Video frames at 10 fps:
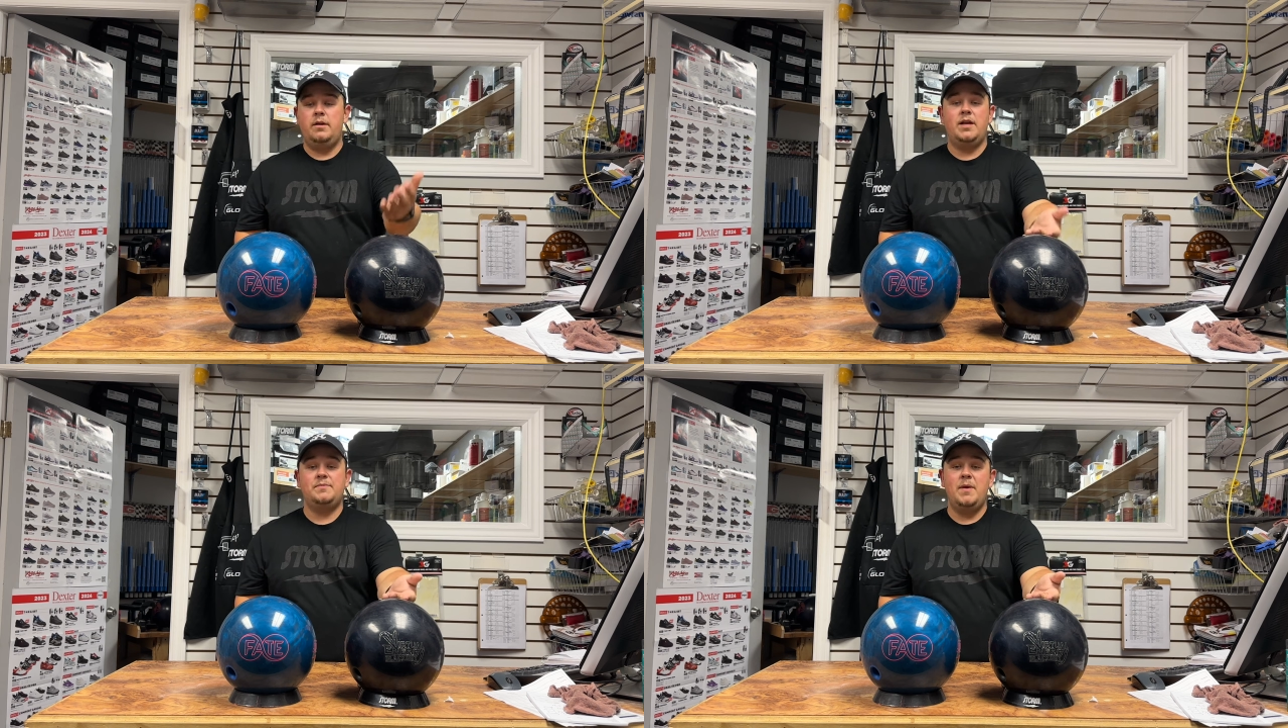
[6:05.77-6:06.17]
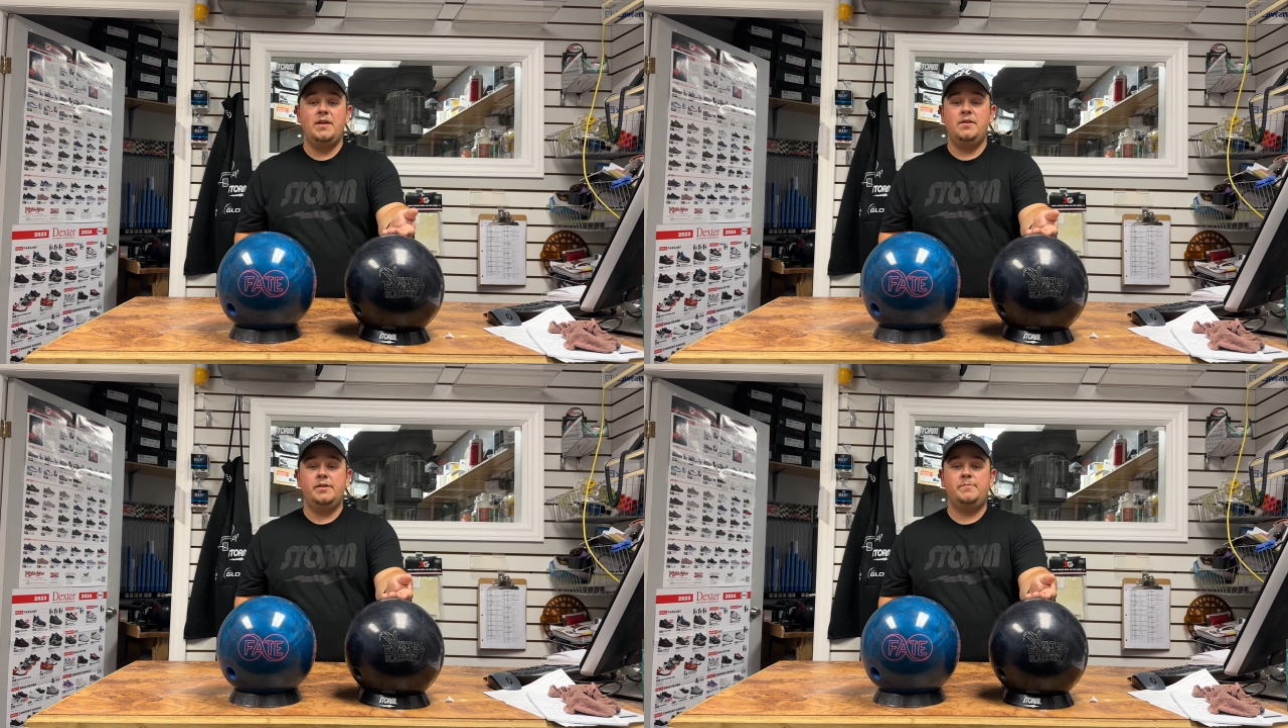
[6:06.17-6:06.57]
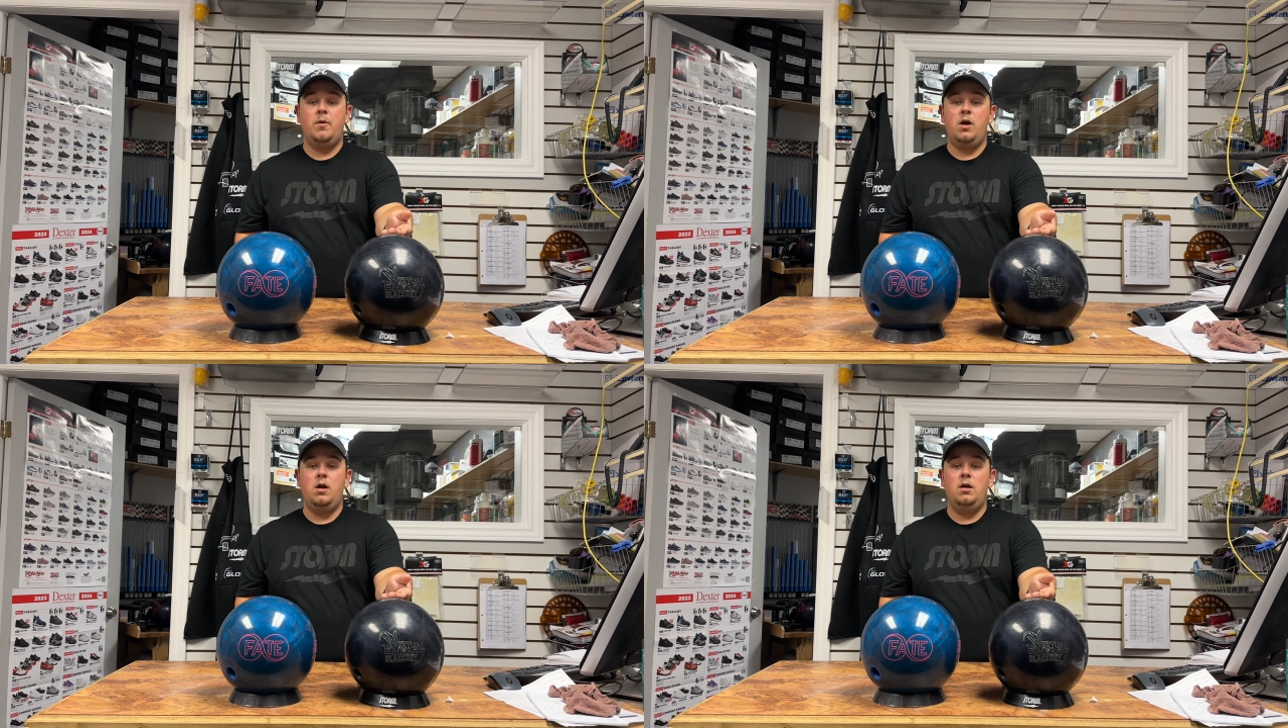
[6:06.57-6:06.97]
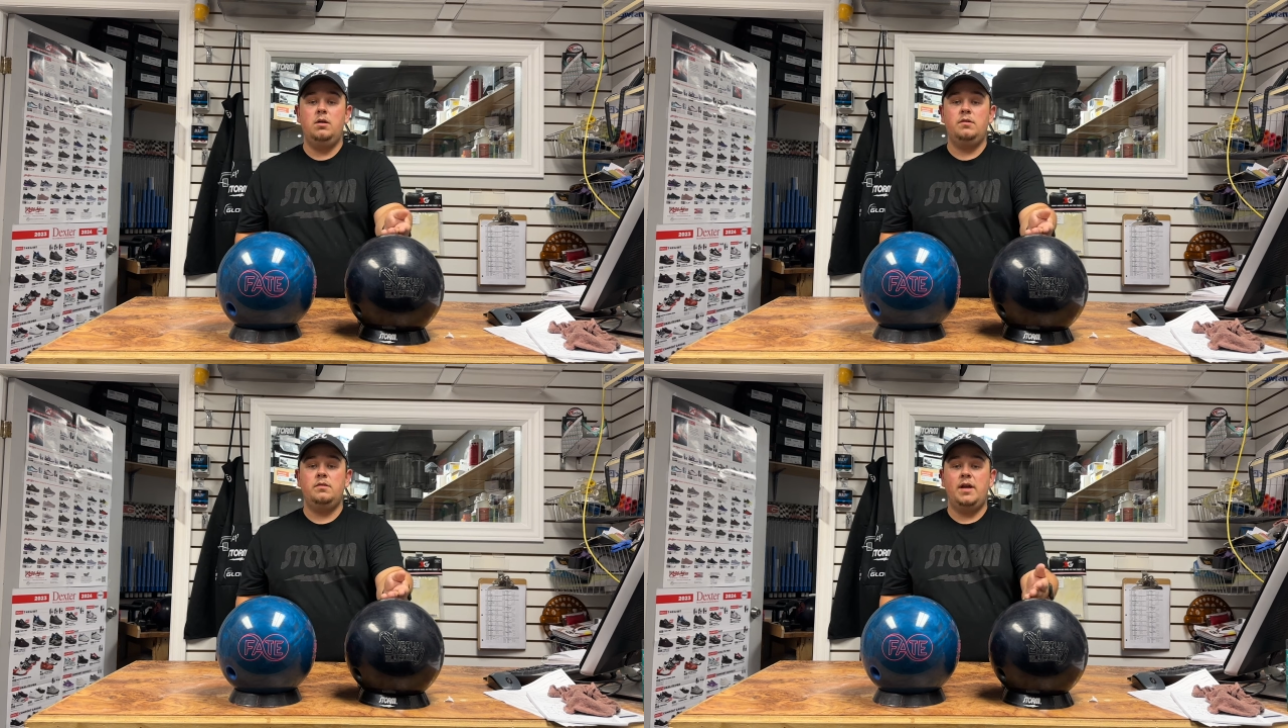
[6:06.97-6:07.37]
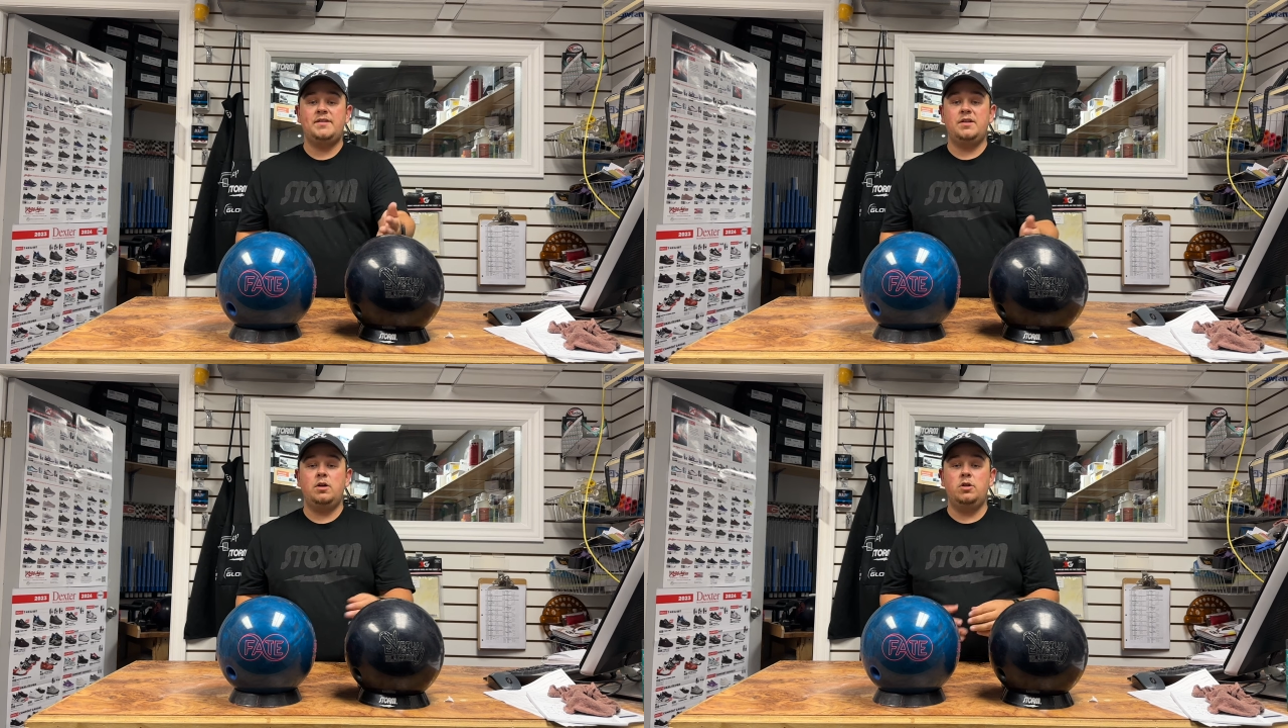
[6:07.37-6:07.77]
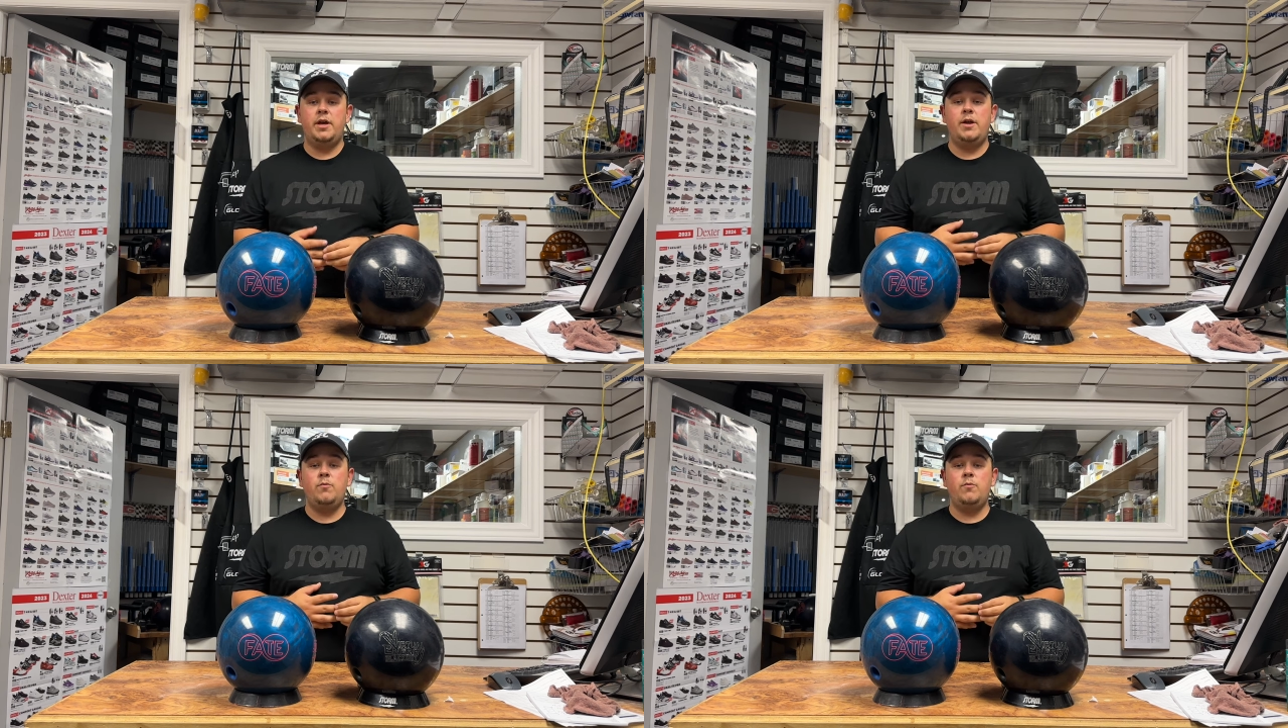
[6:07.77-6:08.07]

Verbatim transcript: has made this ball nice and clean,